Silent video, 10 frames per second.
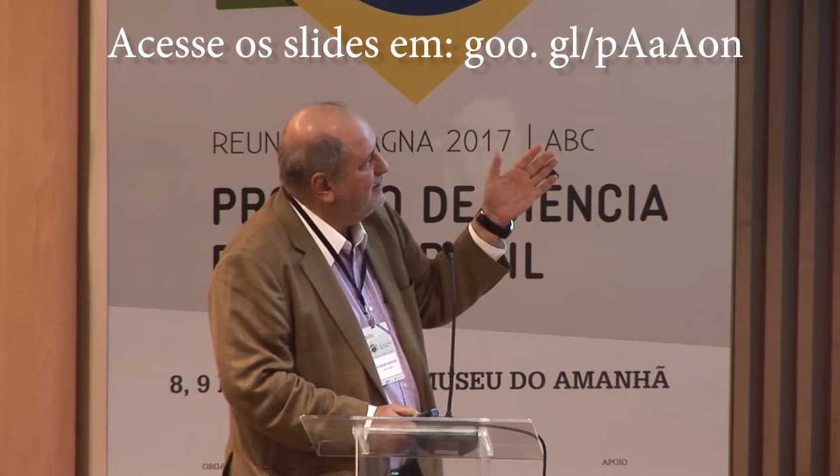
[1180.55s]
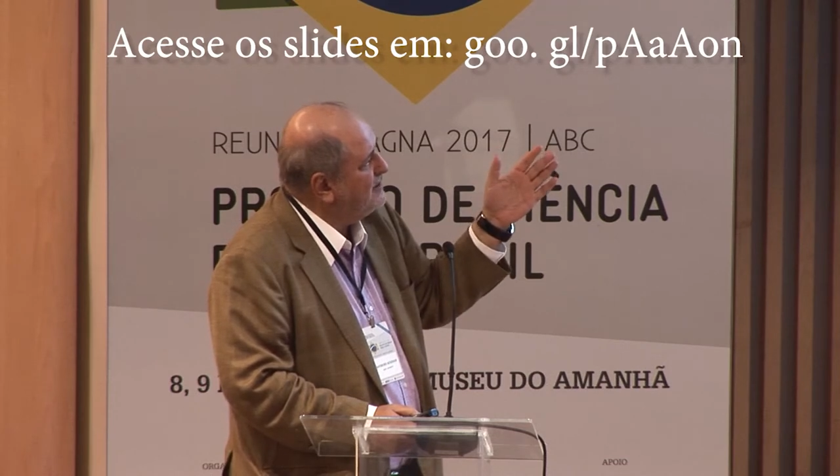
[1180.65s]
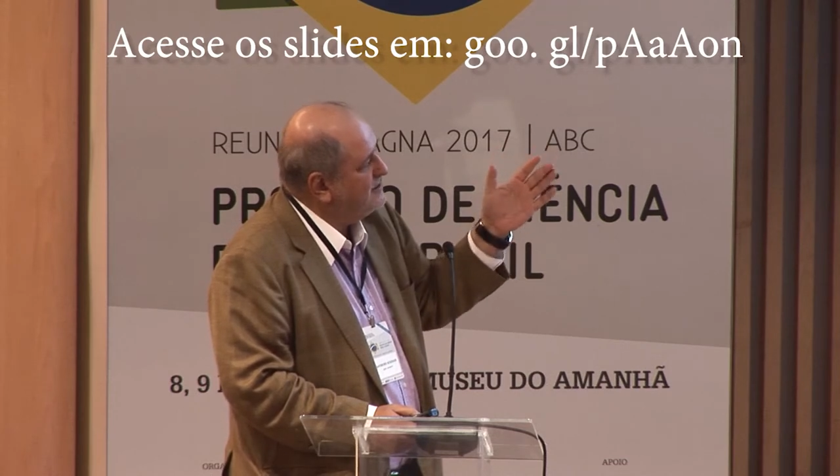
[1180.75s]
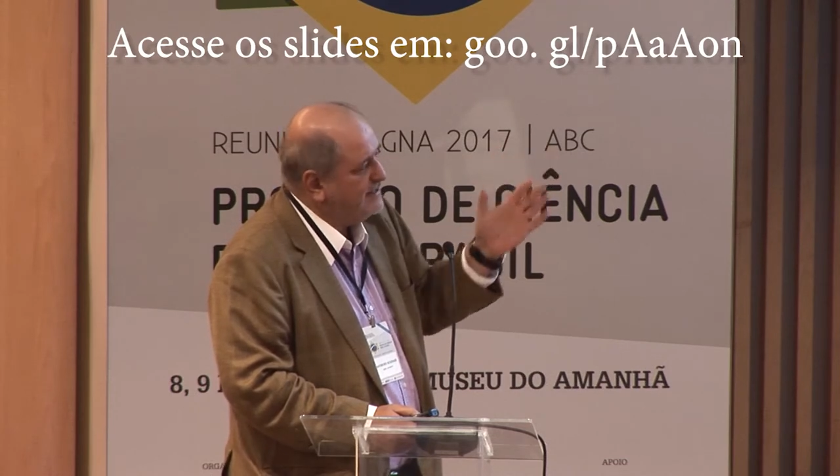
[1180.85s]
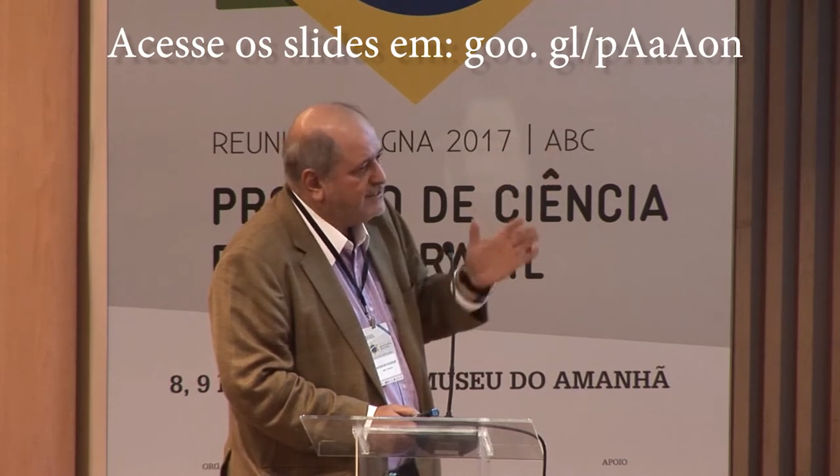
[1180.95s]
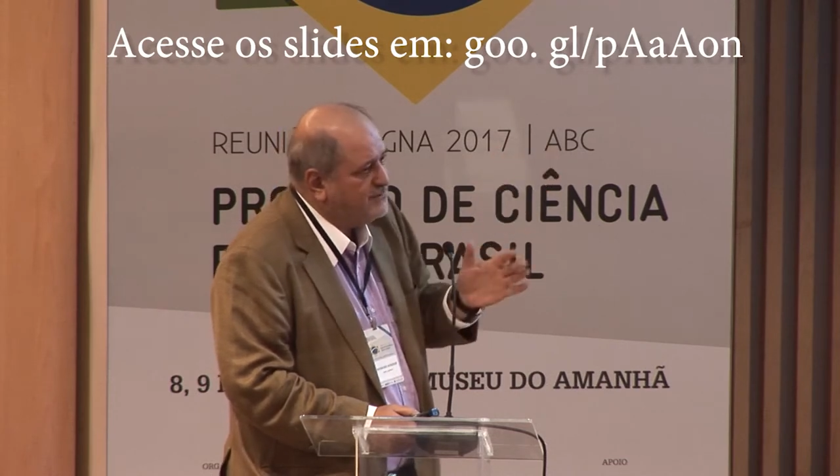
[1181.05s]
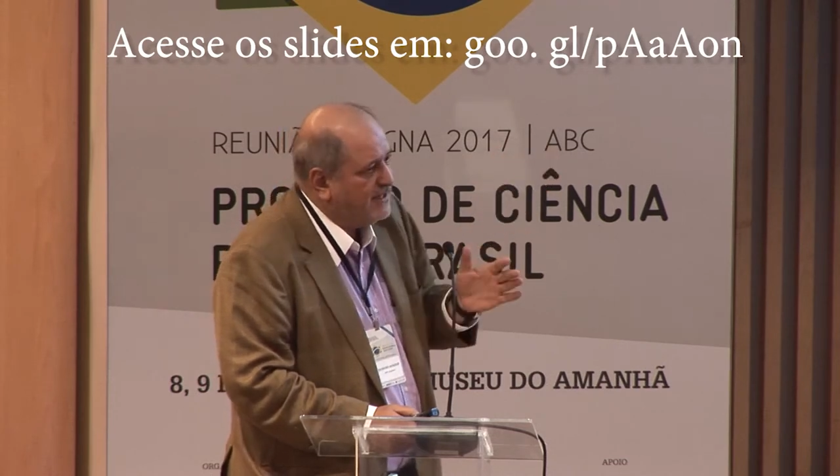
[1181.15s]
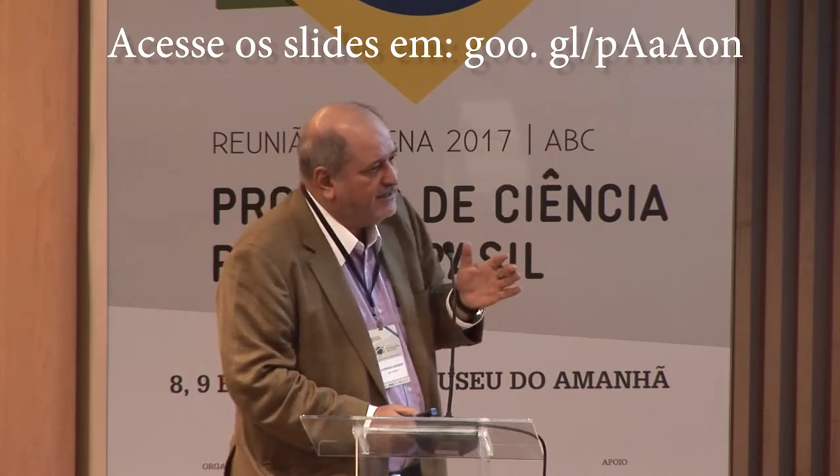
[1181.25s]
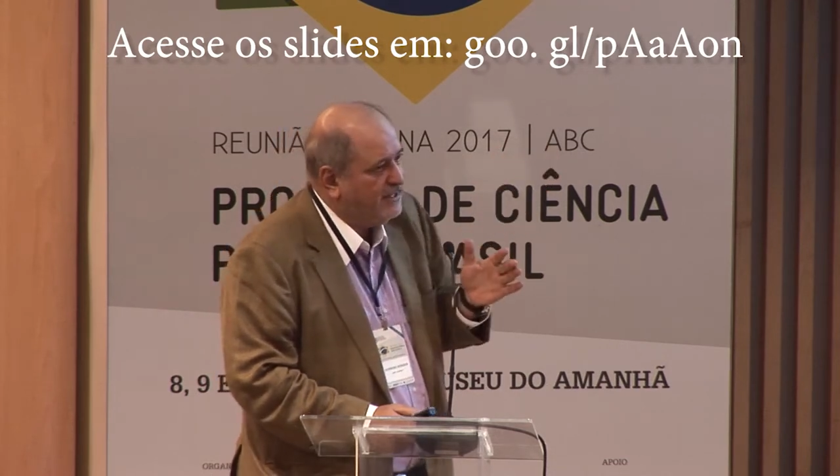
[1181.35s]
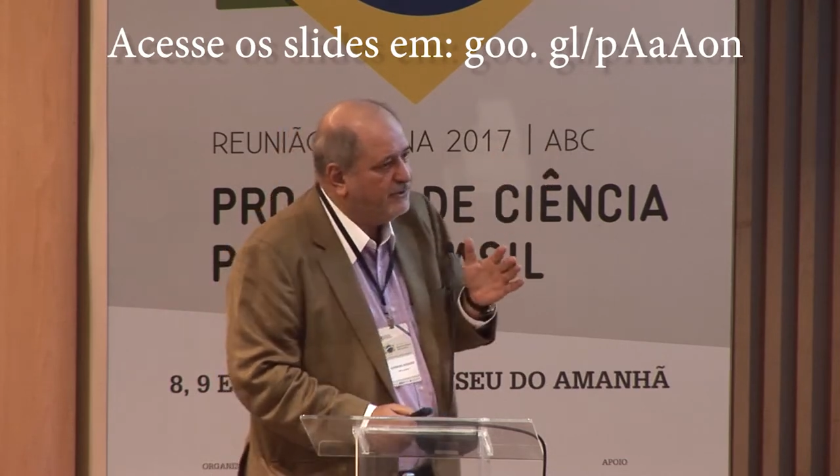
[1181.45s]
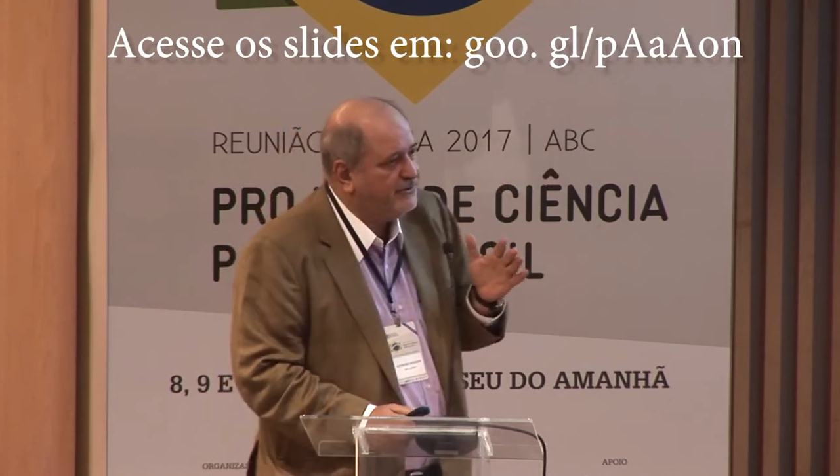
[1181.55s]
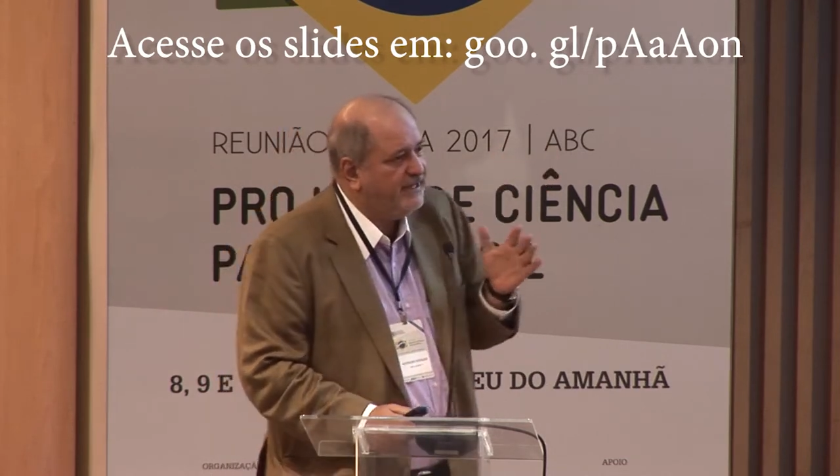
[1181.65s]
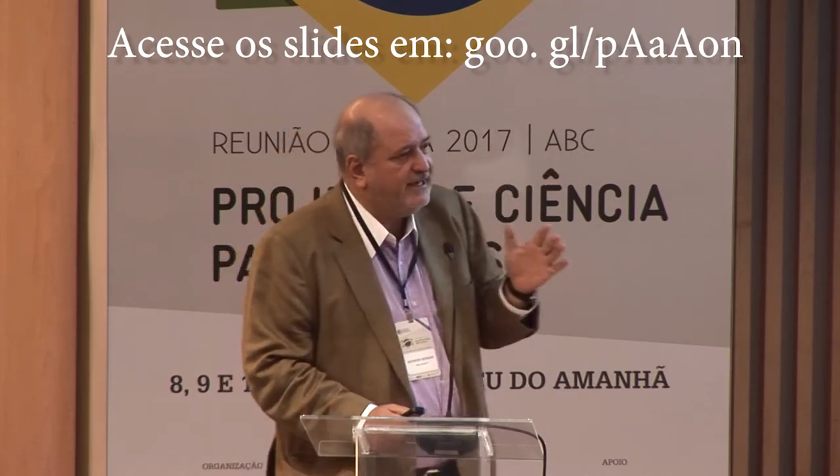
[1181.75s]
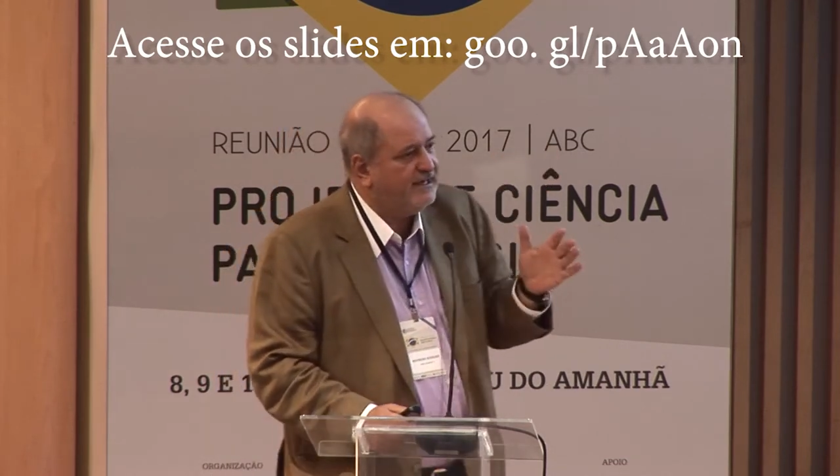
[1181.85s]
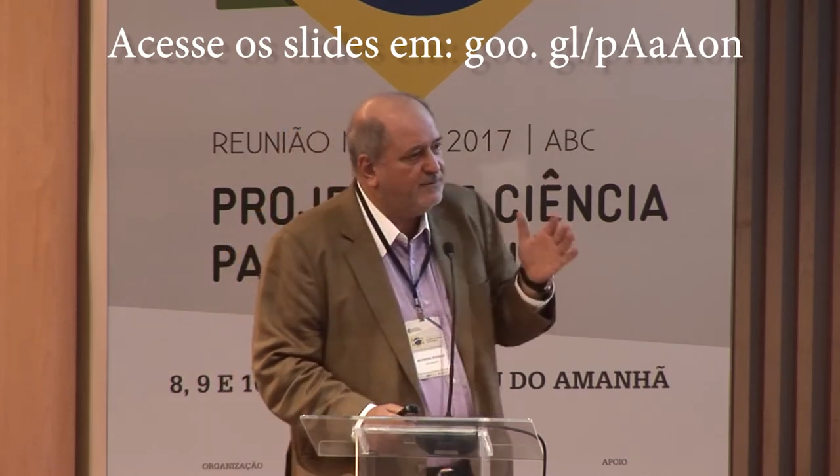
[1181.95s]
So that's where the
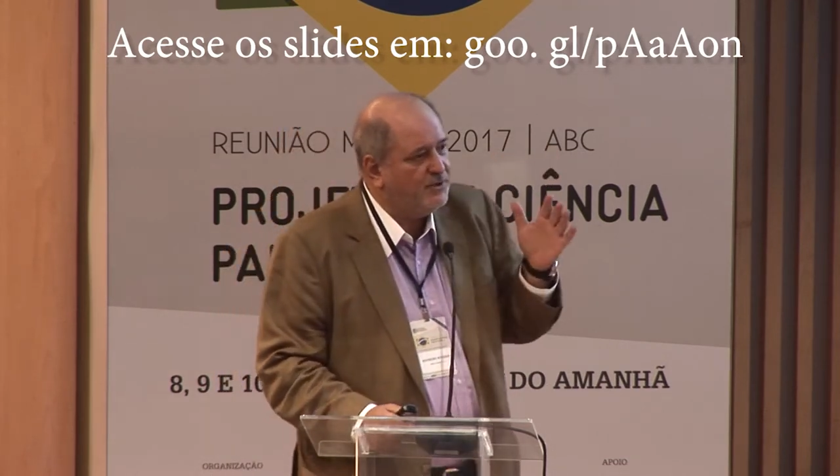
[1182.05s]
eureka,